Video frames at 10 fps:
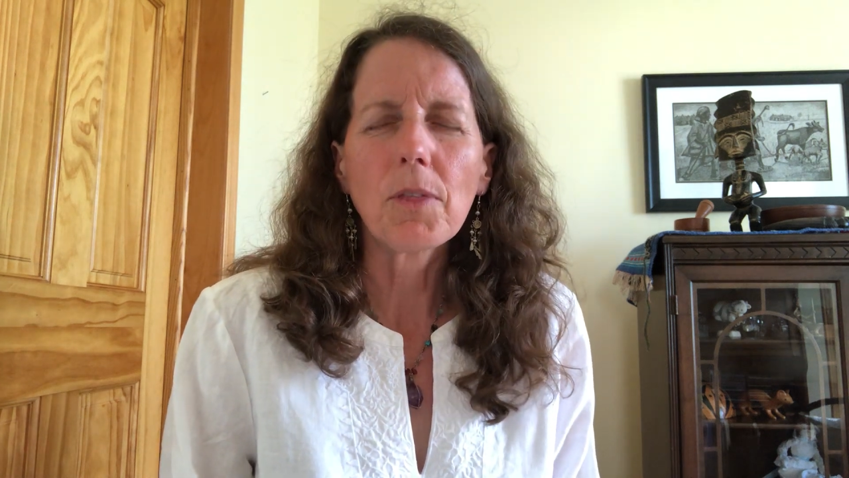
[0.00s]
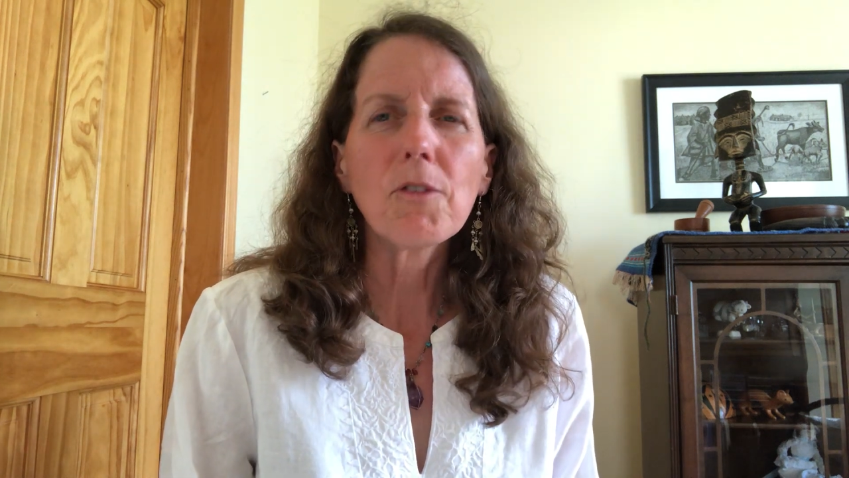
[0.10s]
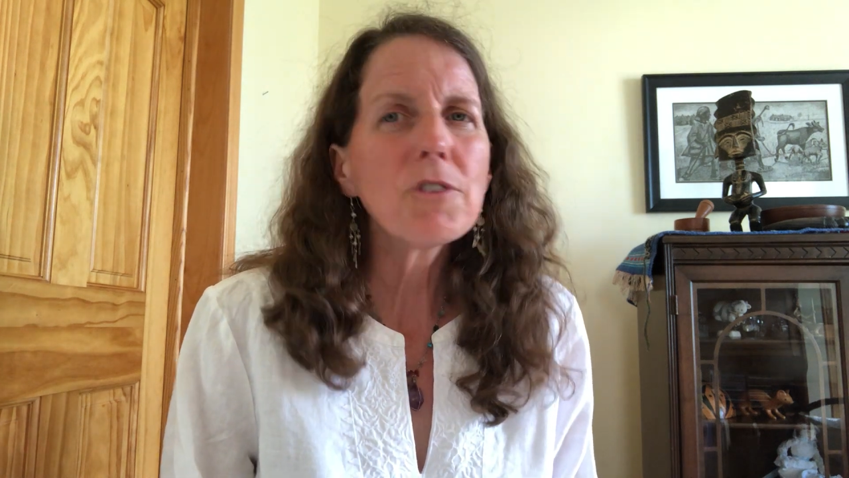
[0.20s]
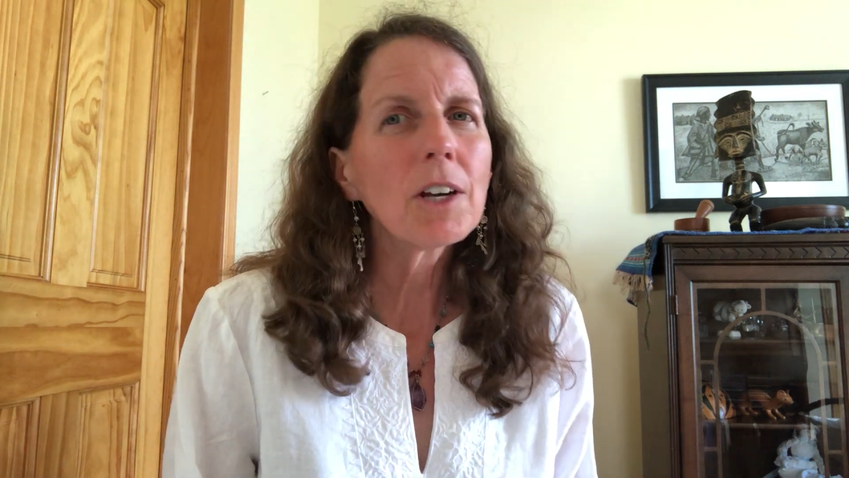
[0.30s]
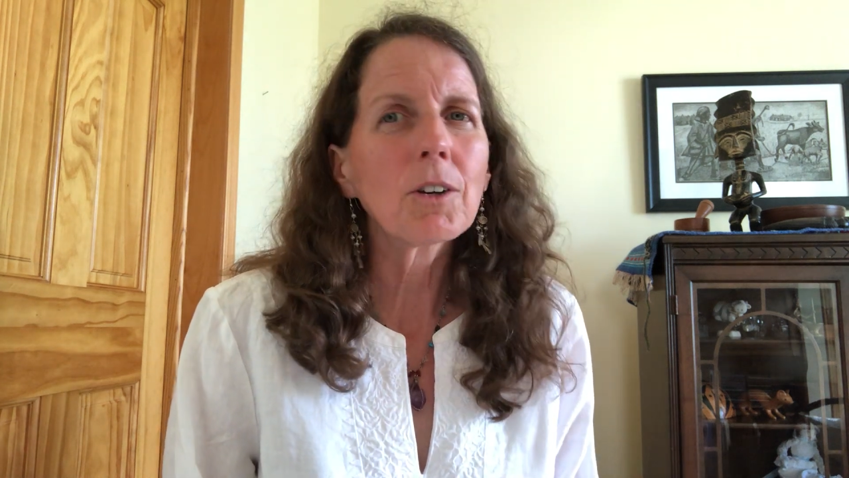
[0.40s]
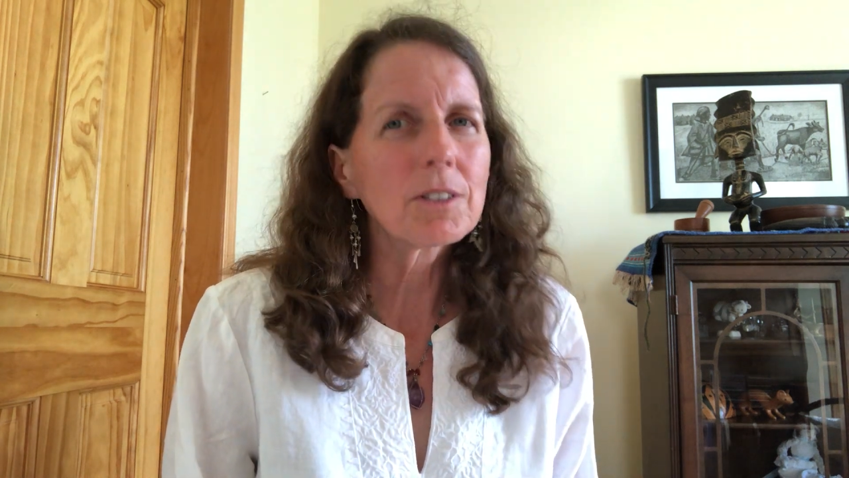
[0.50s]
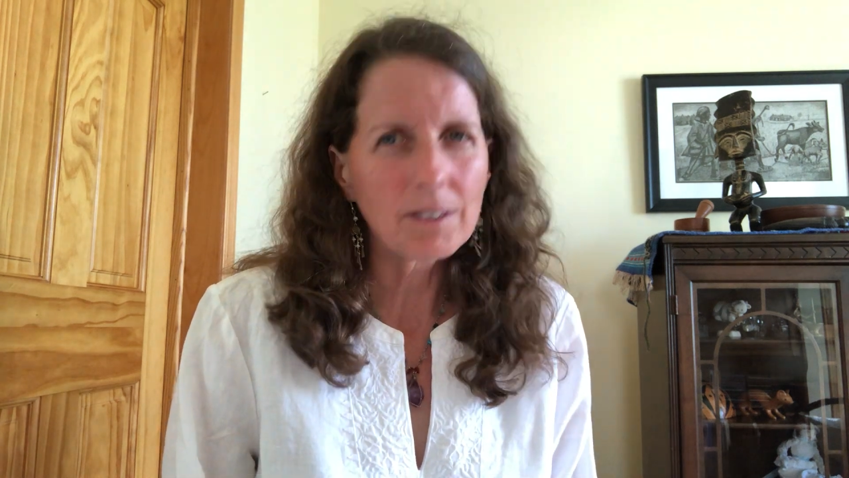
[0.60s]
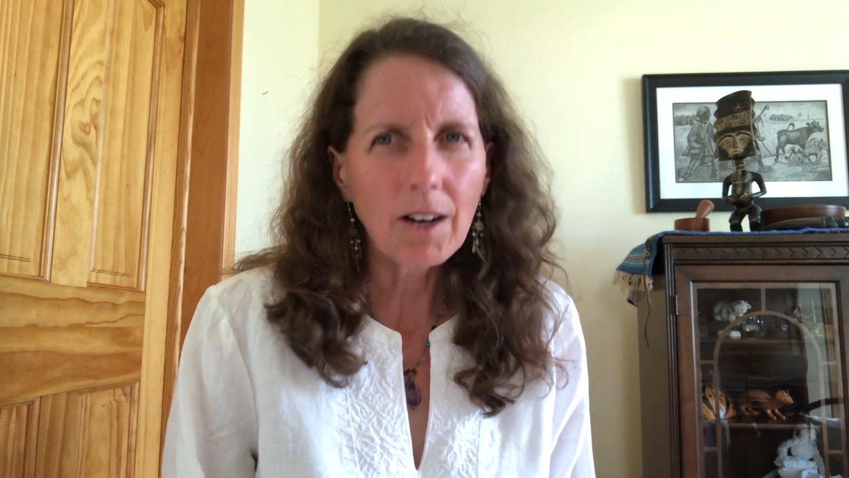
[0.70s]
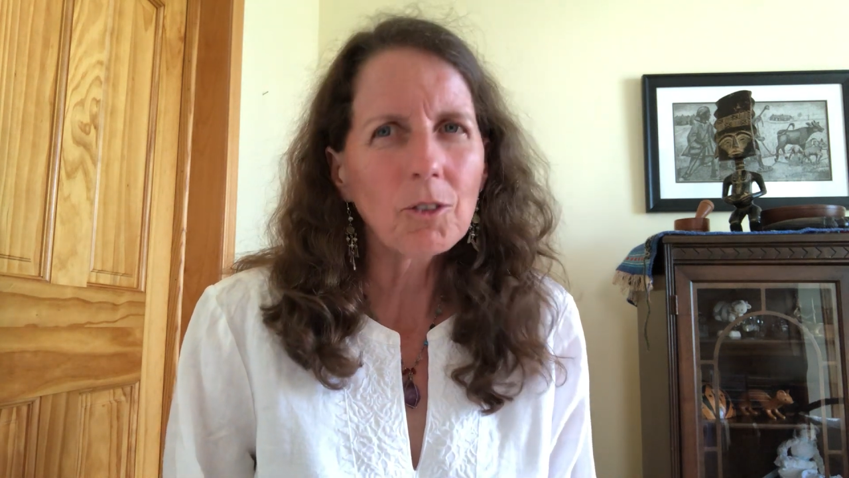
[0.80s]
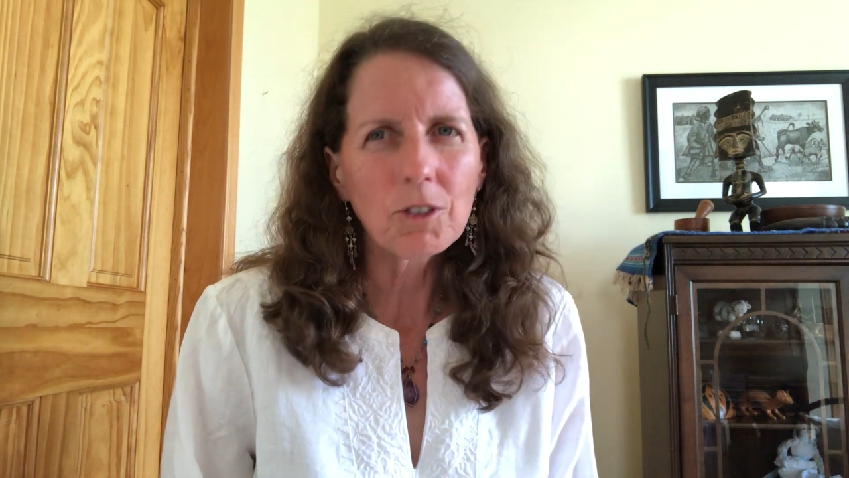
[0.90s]
fear is
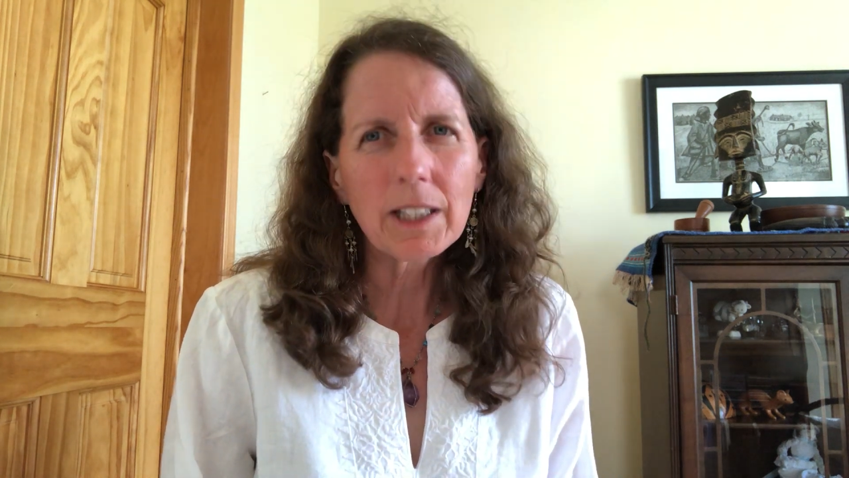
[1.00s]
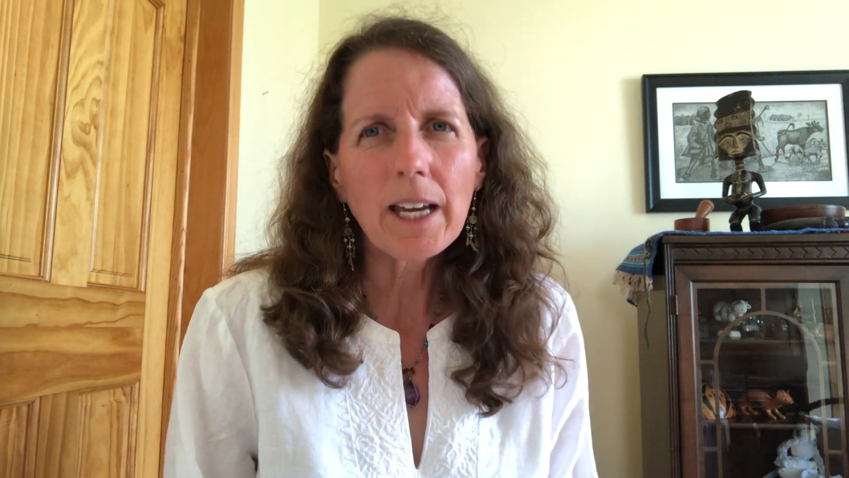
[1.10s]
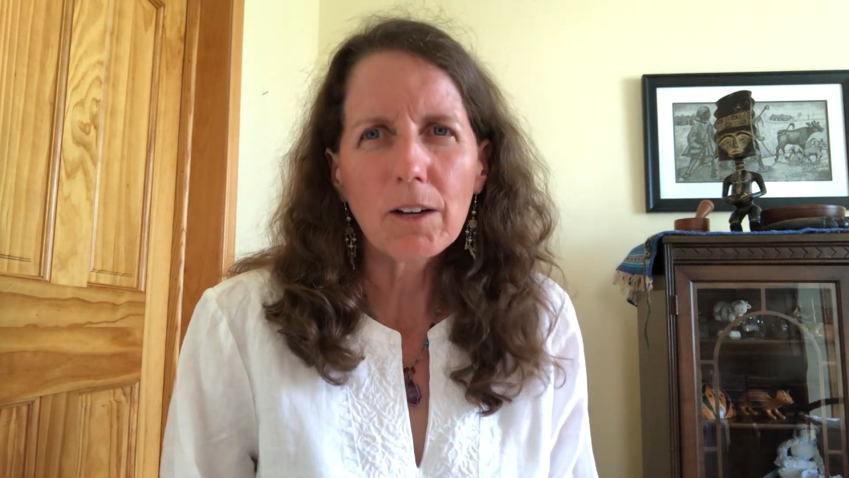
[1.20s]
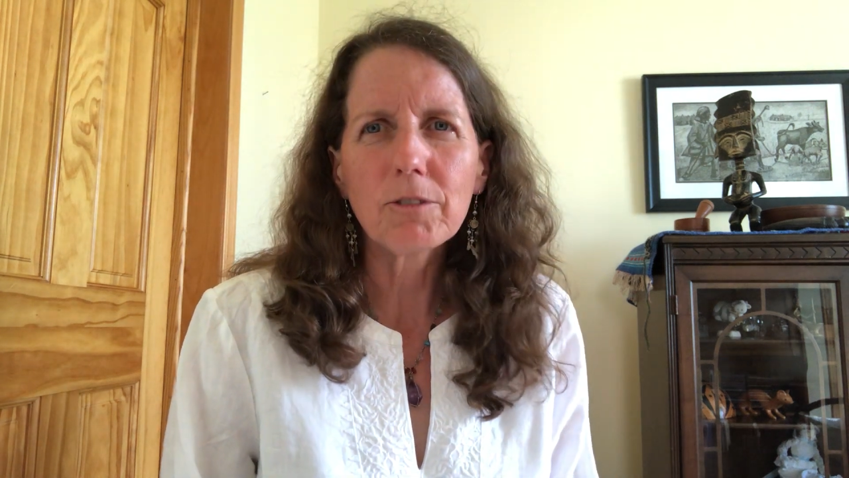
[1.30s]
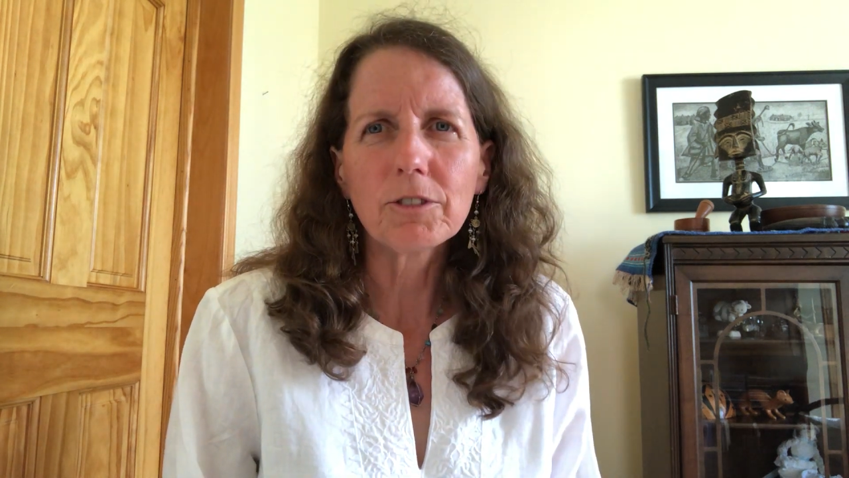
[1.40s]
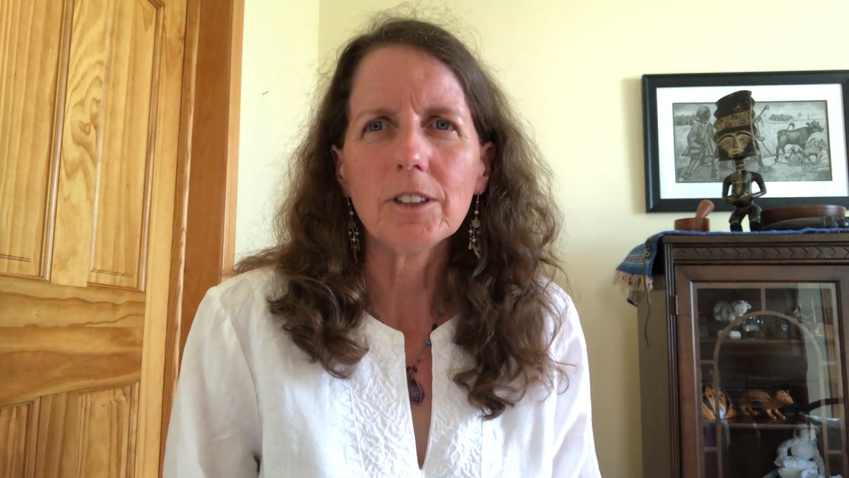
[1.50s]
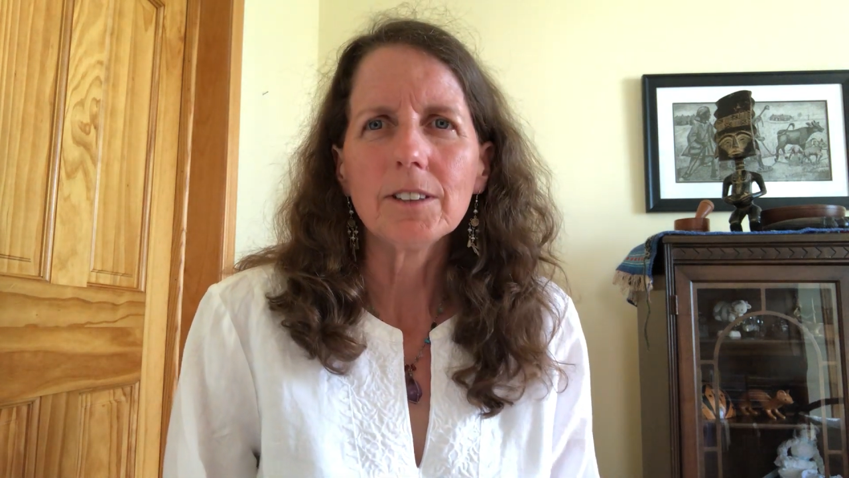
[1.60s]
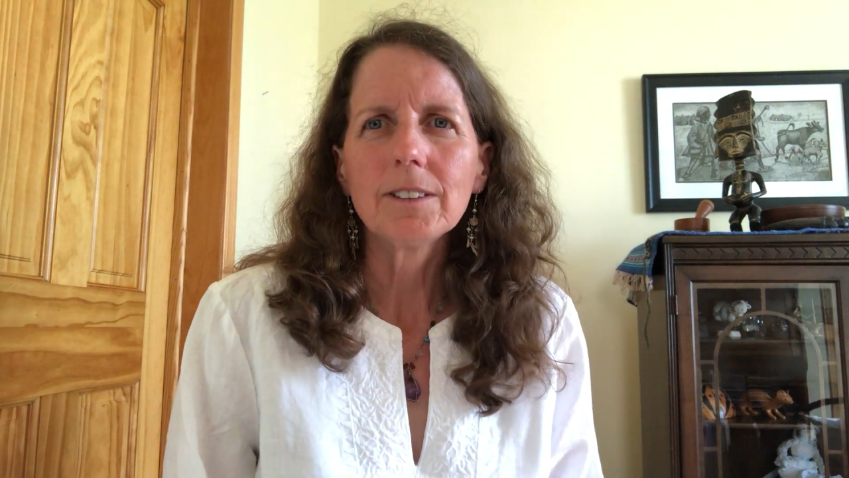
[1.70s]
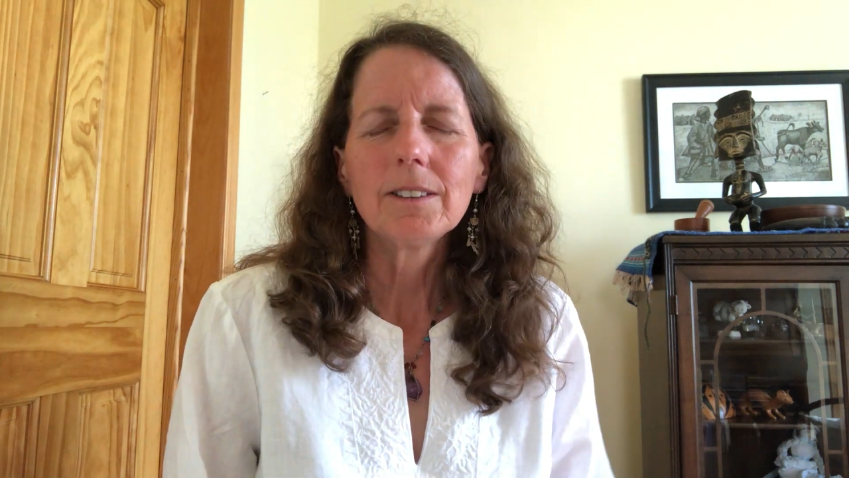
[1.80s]
not really helpful.